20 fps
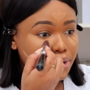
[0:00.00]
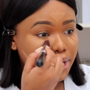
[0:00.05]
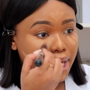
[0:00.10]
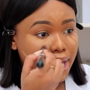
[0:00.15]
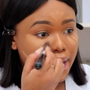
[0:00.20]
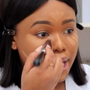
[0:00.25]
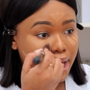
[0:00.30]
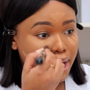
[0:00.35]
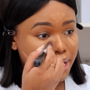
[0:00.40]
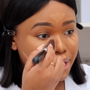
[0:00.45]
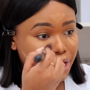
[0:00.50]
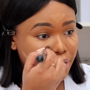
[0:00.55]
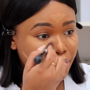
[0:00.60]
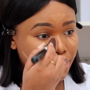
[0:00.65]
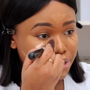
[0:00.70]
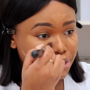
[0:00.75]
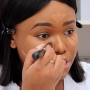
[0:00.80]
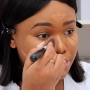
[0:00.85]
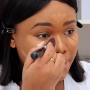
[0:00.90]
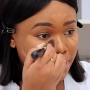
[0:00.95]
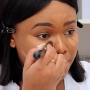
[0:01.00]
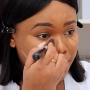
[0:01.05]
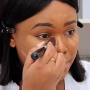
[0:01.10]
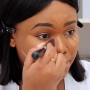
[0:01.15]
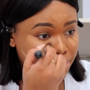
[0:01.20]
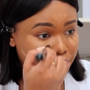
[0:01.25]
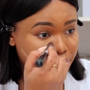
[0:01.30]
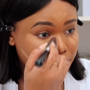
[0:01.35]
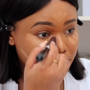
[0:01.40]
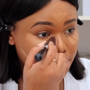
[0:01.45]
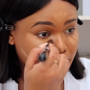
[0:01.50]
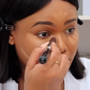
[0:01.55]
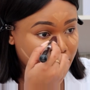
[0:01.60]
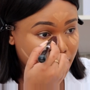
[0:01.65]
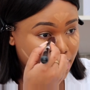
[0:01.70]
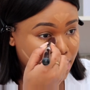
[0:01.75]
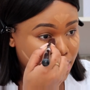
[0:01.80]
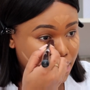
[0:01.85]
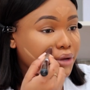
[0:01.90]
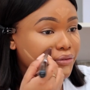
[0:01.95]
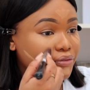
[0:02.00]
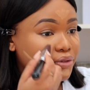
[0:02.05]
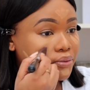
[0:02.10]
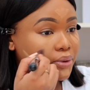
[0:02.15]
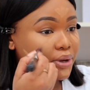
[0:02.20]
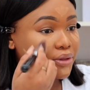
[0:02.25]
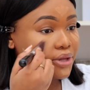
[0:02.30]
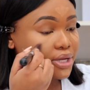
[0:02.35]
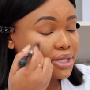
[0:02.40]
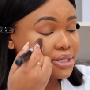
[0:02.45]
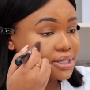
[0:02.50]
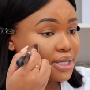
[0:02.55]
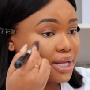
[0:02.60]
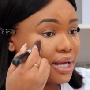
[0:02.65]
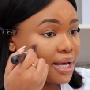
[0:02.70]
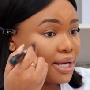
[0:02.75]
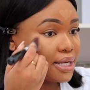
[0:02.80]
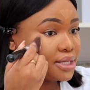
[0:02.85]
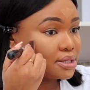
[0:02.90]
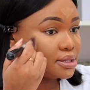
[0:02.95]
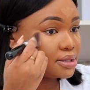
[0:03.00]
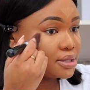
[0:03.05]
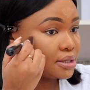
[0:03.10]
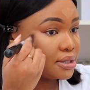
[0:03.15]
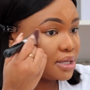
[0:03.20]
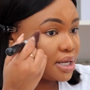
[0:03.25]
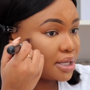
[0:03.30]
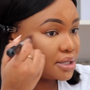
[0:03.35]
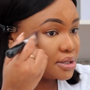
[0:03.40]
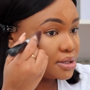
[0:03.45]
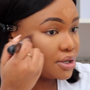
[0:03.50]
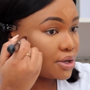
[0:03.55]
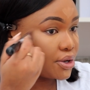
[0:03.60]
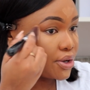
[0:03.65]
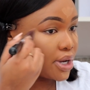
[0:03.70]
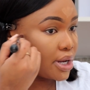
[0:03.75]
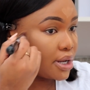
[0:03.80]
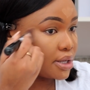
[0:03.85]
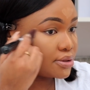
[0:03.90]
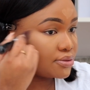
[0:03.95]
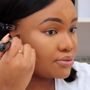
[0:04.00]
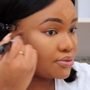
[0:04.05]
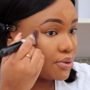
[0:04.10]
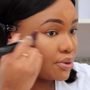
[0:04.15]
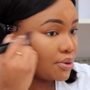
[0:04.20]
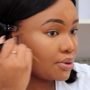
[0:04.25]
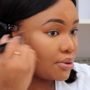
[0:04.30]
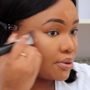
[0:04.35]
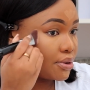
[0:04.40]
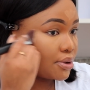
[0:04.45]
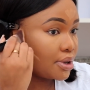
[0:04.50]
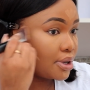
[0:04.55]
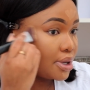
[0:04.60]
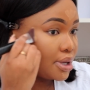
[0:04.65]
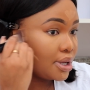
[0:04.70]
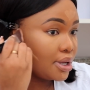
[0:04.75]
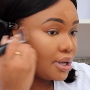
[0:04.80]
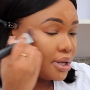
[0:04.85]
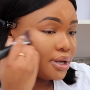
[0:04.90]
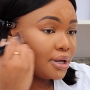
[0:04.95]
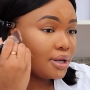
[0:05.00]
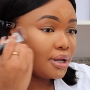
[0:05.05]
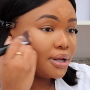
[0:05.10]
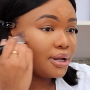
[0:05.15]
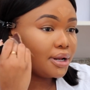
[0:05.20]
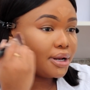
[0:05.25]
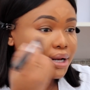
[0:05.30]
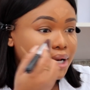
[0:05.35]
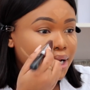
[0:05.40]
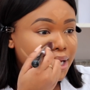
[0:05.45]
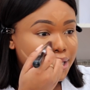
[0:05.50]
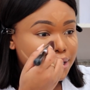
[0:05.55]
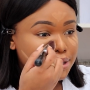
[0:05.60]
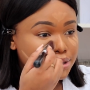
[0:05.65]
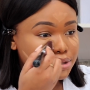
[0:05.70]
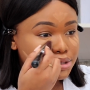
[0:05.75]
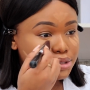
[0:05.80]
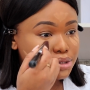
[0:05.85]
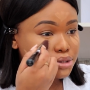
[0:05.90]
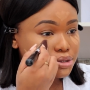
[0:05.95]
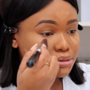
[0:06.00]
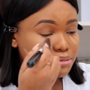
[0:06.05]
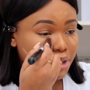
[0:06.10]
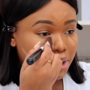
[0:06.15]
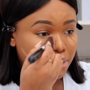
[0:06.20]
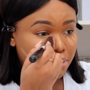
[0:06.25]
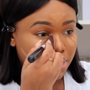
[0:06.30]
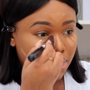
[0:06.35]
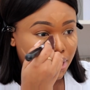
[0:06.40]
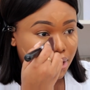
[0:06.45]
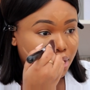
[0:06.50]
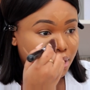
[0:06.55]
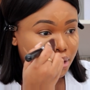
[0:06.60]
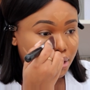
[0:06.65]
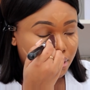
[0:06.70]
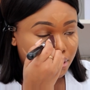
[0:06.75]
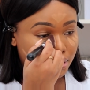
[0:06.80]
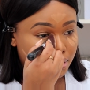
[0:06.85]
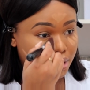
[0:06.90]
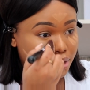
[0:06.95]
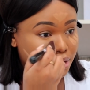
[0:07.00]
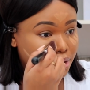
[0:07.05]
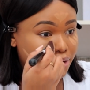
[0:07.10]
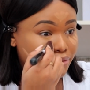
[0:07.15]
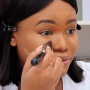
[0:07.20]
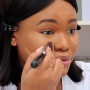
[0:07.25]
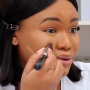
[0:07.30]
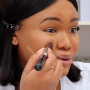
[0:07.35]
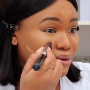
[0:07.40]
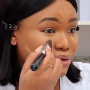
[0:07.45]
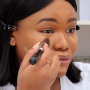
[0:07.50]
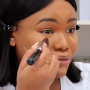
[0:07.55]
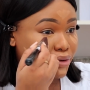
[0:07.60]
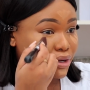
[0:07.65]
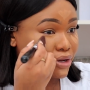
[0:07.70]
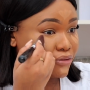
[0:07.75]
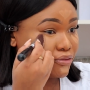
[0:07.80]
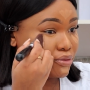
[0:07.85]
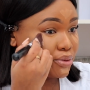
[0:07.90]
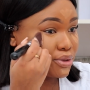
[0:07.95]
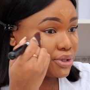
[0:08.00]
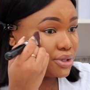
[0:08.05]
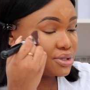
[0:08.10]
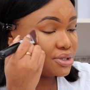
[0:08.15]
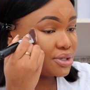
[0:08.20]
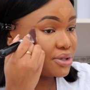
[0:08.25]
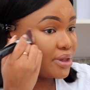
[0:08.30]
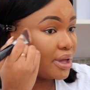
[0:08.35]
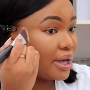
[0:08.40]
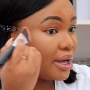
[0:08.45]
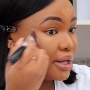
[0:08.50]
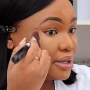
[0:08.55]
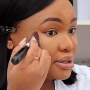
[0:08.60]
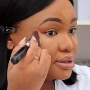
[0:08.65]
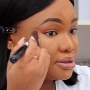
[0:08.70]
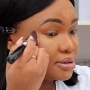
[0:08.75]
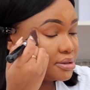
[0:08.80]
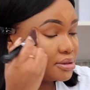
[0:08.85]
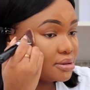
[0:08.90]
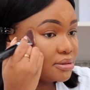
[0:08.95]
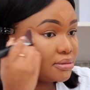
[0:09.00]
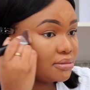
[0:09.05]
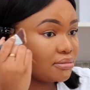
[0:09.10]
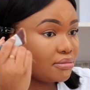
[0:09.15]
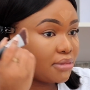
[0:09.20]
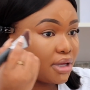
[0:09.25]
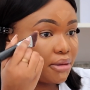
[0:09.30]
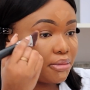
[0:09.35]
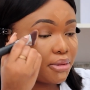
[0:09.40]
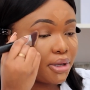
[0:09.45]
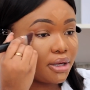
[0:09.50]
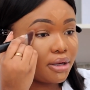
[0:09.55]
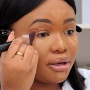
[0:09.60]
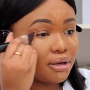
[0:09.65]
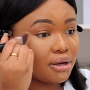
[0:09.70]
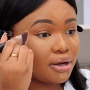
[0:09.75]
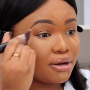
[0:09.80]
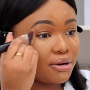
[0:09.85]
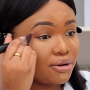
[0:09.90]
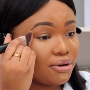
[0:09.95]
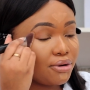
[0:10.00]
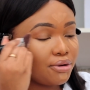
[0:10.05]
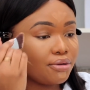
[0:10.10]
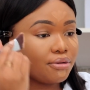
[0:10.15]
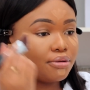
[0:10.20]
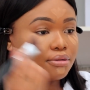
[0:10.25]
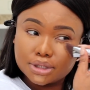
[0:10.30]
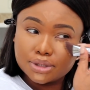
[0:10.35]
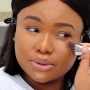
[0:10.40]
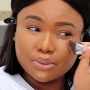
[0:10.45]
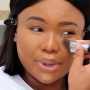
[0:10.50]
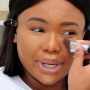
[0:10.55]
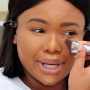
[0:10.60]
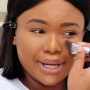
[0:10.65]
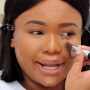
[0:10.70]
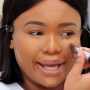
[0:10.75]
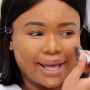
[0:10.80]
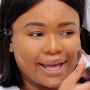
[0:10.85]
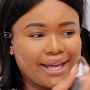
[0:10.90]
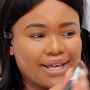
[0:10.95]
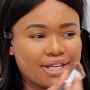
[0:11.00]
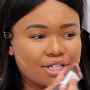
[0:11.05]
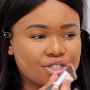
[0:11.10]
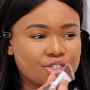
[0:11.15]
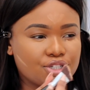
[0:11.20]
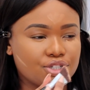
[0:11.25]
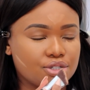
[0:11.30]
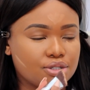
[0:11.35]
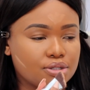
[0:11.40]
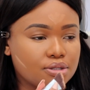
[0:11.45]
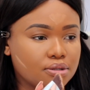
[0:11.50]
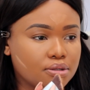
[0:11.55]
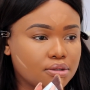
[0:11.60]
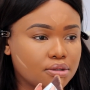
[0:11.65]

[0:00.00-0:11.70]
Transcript: yeah, I don't know what to do about my birthday. If the weather is nice, I'd like to go out for lunch maybe. I don't even know if I even want to do that. Maybe, I don't know. It's a weird age